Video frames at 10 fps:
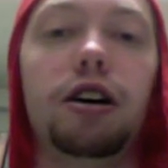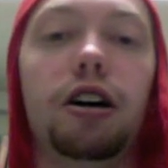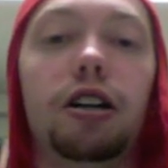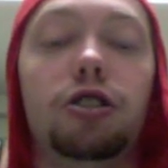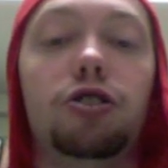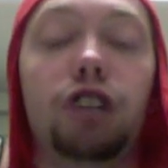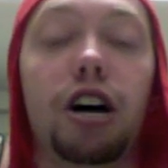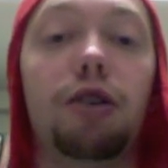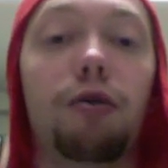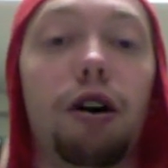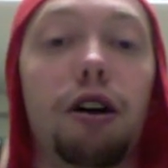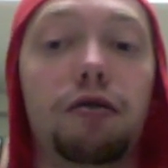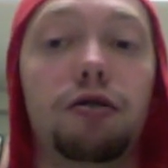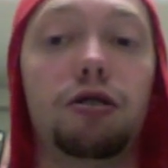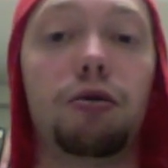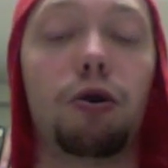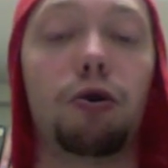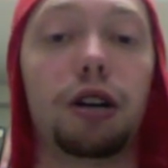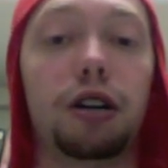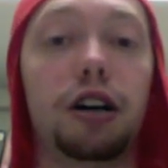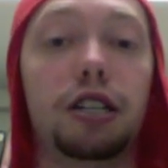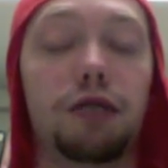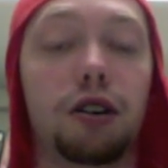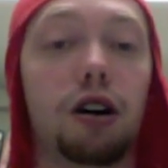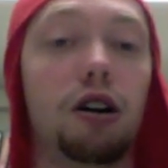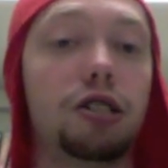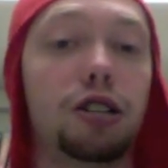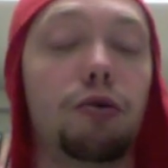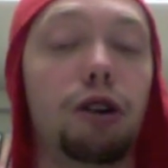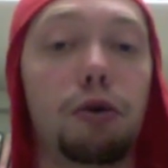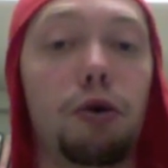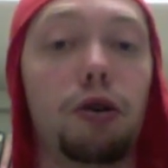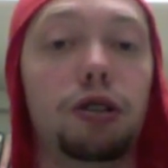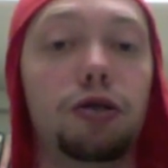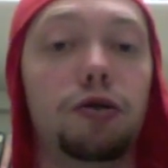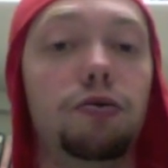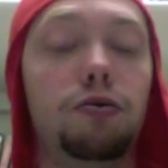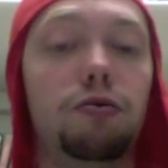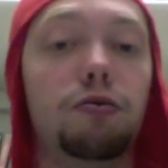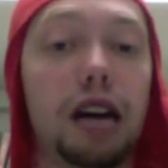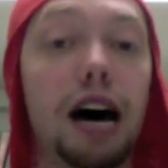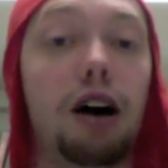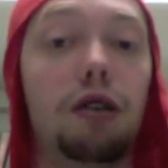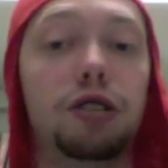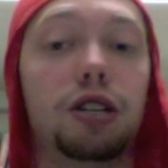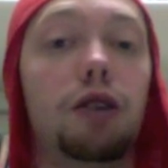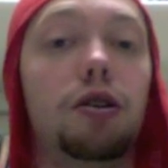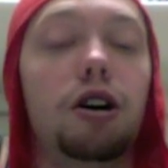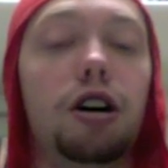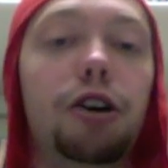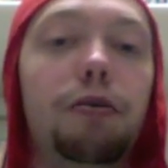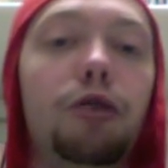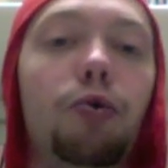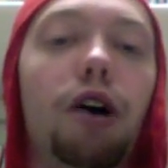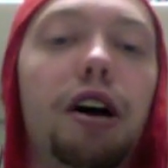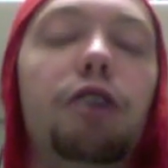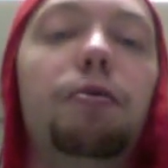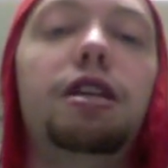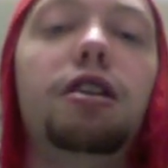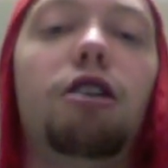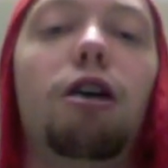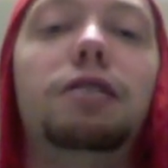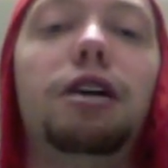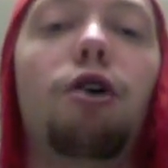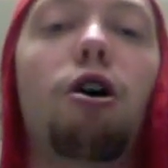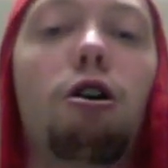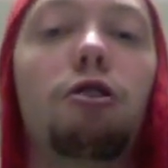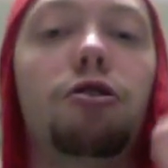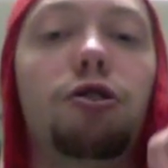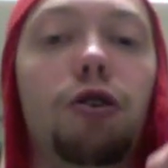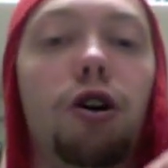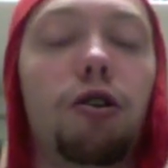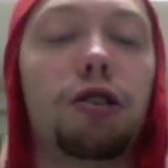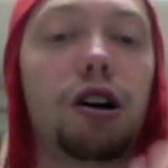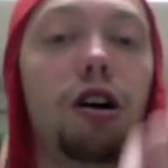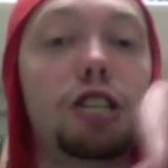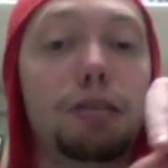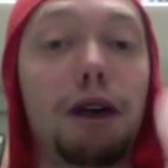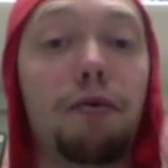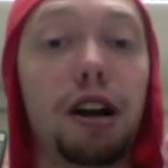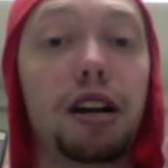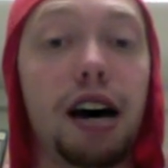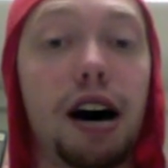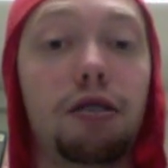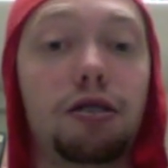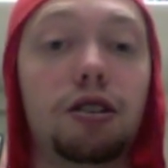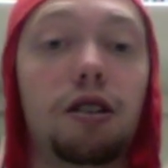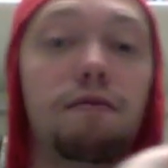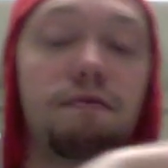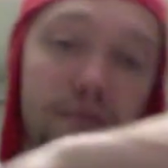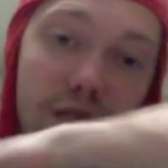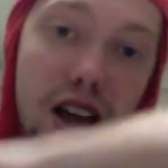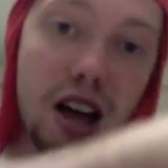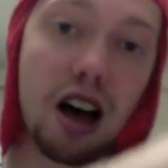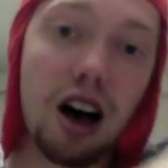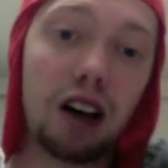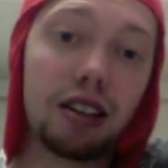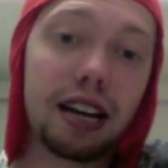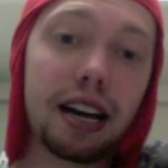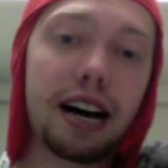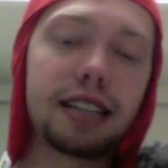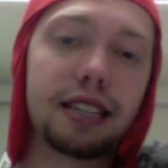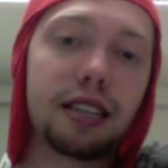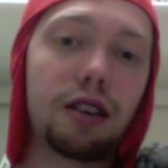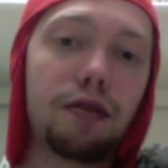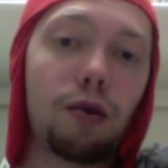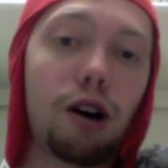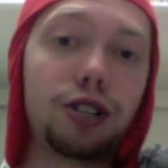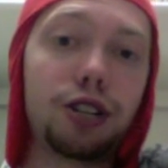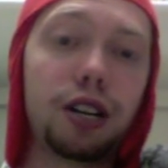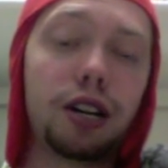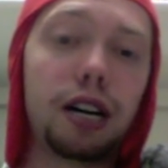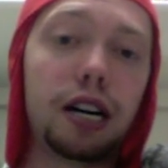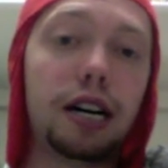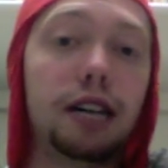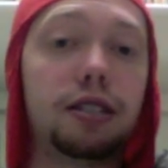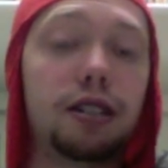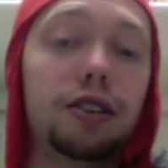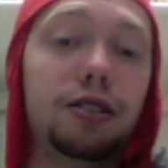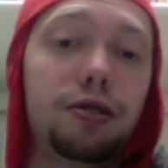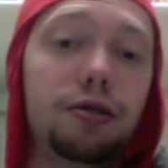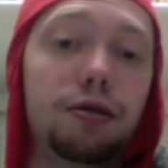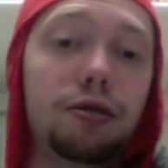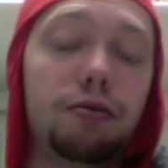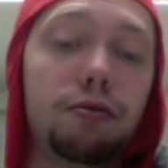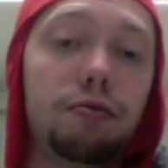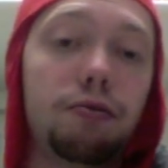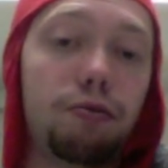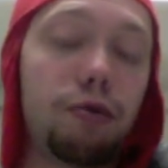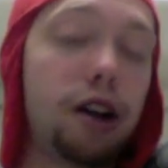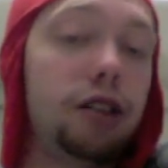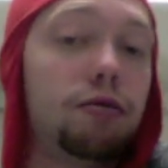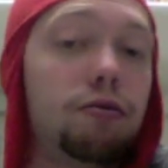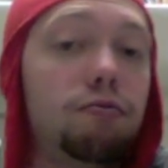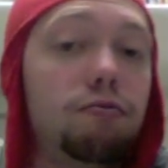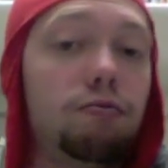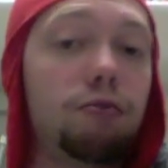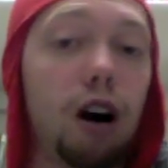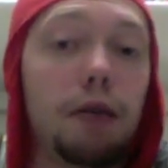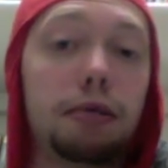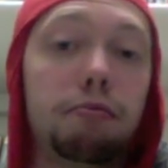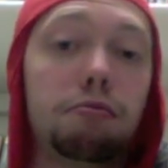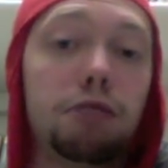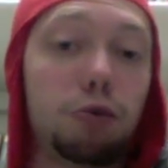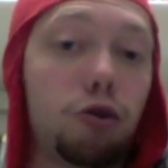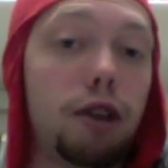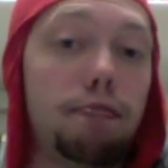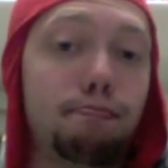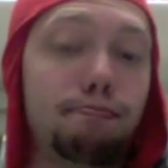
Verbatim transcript: in January. I'm going to a different college than the one I'm going to now, so it'll be the one it'll be the alarms that are th are in the college I'm at right now. So other than that, guys, I thank you for watching. Uh, stay tuned, rate, comment, subscribe.